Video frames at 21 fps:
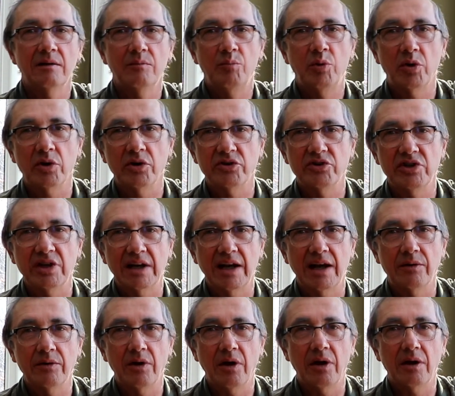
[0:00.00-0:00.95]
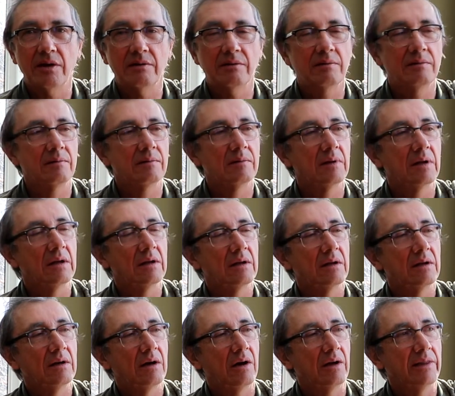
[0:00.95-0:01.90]
perching out
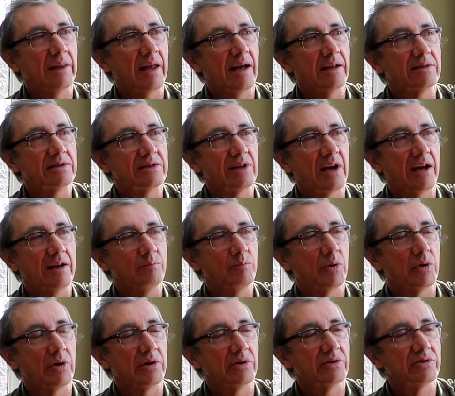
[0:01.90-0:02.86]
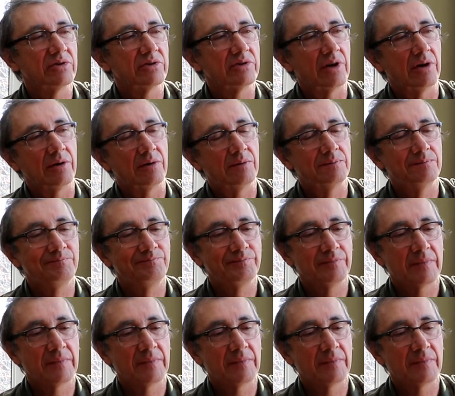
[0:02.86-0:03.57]
on that side perch. So